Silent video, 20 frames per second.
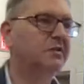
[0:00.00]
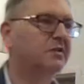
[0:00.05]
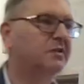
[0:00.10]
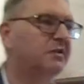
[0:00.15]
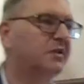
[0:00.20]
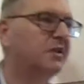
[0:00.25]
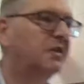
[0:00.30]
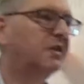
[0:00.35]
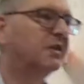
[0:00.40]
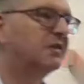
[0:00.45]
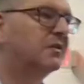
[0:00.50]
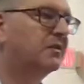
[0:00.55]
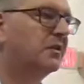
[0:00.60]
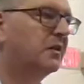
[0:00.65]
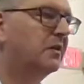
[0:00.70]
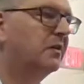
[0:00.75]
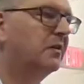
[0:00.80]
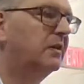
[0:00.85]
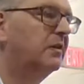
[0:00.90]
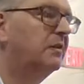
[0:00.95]
to see it. So
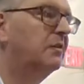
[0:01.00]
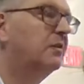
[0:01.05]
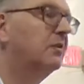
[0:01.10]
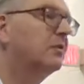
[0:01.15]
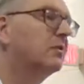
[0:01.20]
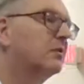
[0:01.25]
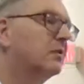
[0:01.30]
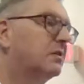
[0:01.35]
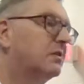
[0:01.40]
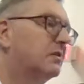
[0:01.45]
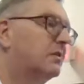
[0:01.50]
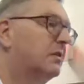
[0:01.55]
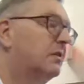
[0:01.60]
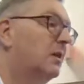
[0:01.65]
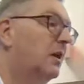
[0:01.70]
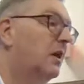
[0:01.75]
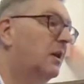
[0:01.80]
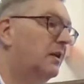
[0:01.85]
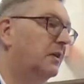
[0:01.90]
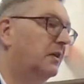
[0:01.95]
it looked
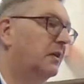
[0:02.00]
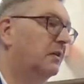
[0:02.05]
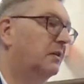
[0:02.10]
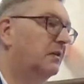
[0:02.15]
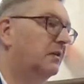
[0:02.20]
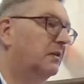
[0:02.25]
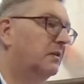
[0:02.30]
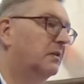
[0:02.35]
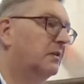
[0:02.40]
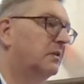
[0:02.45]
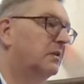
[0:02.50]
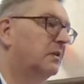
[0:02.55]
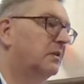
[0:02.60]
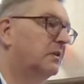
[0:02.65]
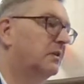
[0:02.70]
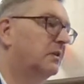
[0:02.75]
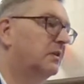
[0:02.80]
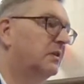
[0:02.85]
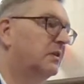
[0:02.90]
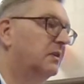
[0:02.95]
like
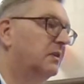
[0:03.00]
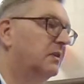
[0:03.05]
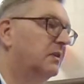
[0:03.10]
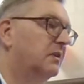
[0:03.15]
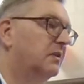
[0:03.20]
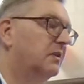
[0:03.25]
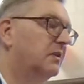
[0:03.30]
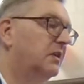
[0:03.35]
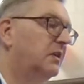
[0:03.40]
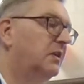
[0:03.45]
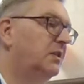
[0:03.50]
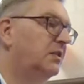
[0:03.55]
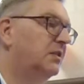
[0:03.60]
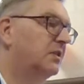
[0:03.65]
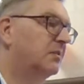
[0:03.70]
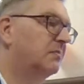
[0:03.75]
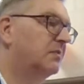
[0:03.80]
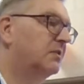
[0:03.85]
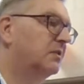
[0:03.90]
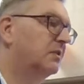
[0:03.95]

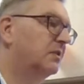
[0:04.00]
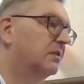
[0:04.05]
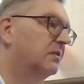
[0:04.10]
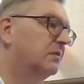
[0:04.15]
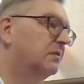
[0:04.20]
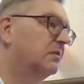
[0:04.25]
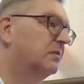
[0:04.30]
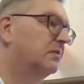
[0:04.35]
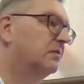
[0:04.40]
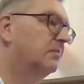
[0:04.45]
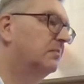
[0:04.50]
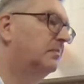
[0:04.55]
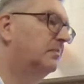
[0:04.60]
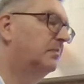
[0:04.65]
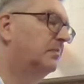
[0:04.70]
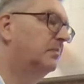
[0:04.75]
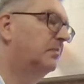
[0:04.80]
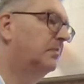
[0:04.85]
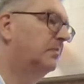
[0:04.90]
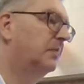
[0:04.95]
Egypt,
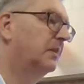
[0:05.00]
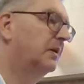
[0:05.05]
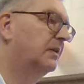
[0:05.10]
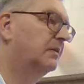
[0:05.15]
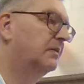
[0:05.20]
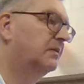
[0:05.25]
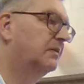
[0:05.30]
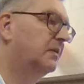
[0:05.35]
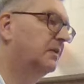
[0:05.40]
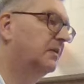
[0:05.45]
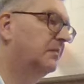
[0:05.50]
but